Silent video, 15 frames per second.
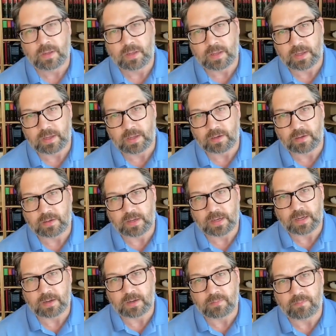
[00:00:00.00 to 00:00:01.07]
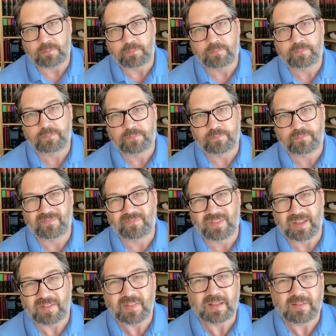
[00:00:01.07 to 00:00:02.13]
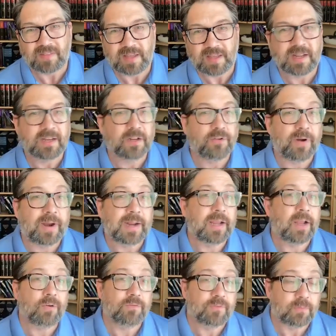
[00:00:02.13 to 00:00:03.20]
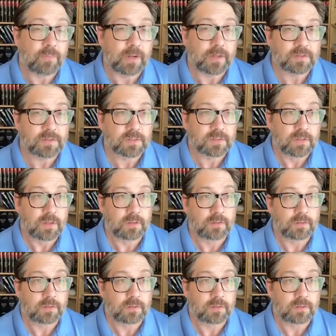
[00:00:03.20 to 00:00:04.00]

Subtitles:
and they tend to drag out for months.